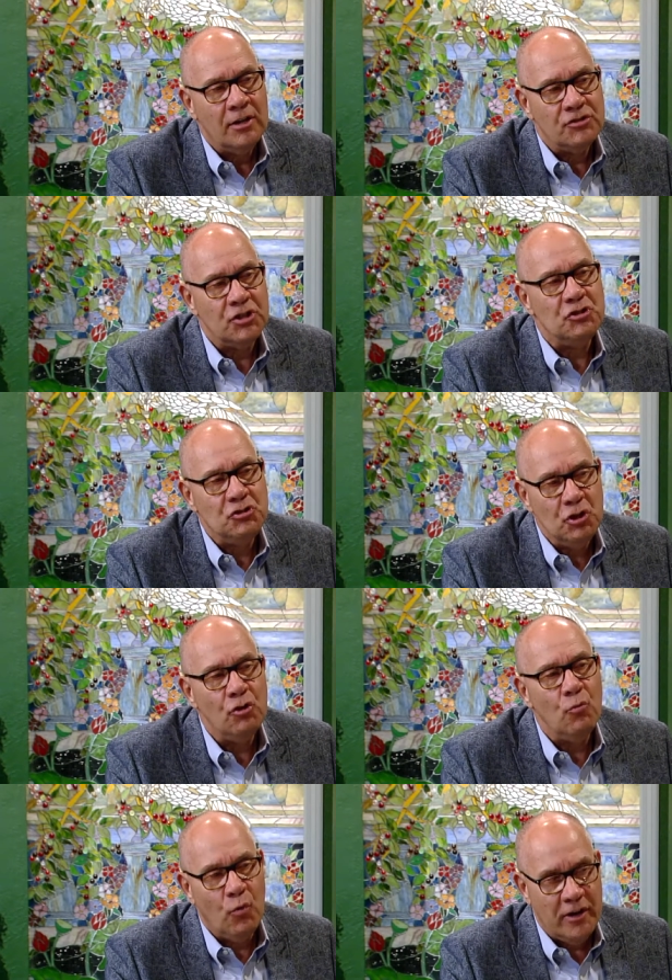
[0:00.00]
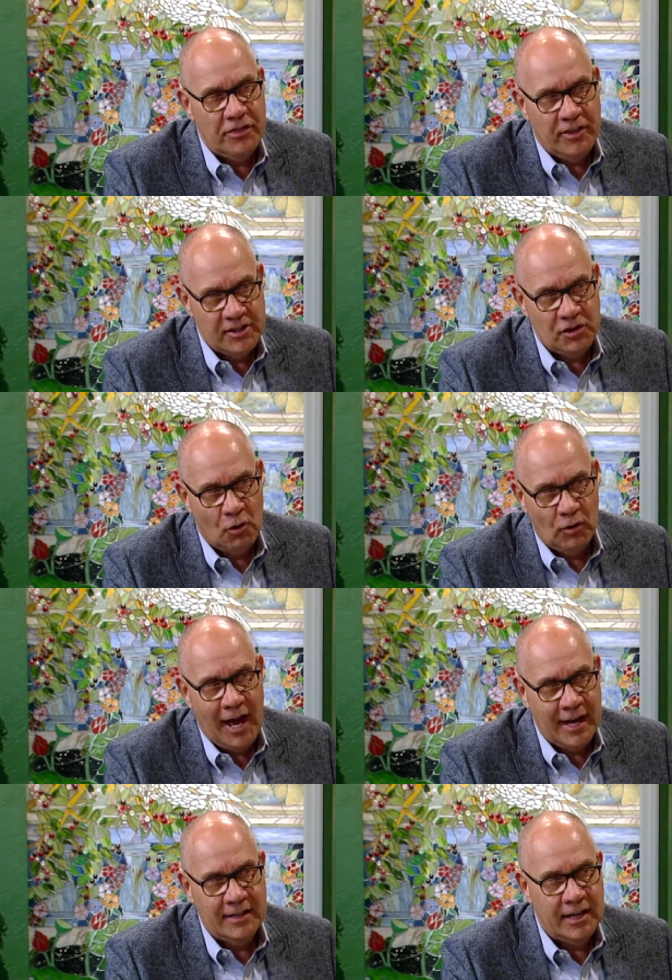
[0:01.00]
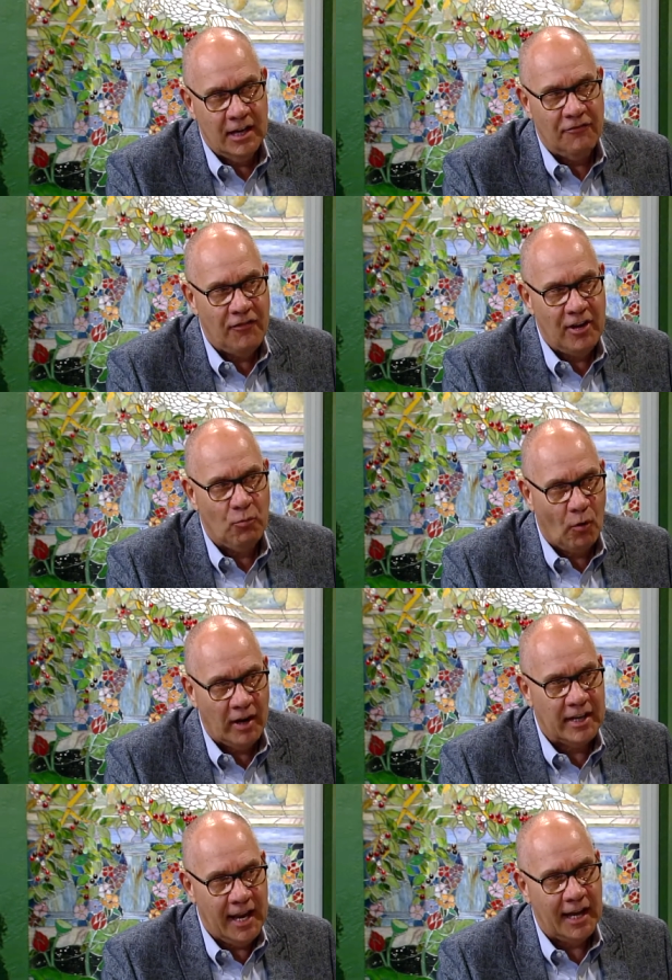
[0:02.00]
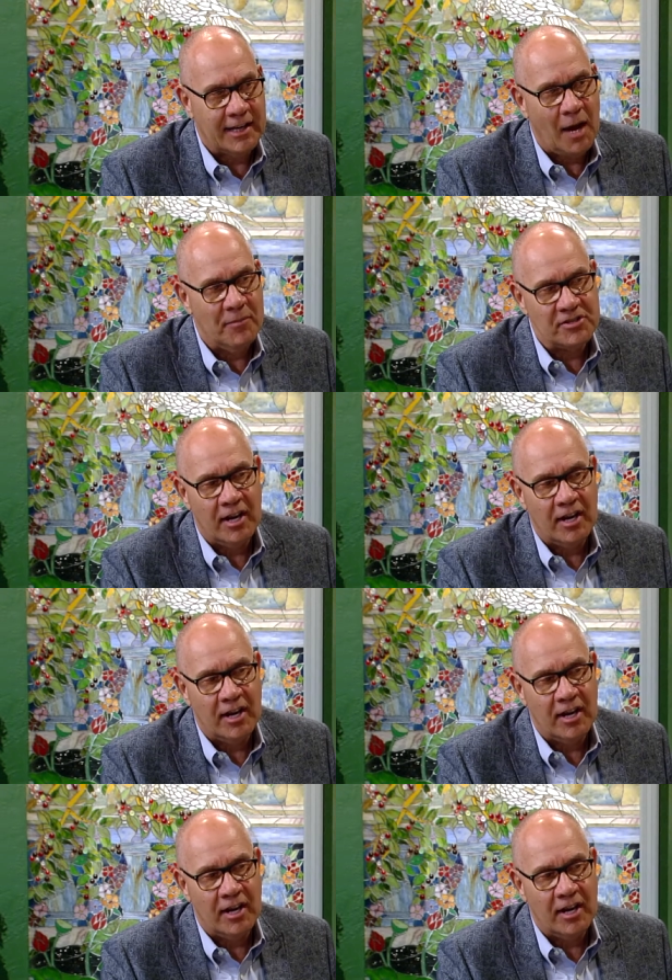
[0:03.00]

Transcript: to do with this whole idea of faith, work, and economics?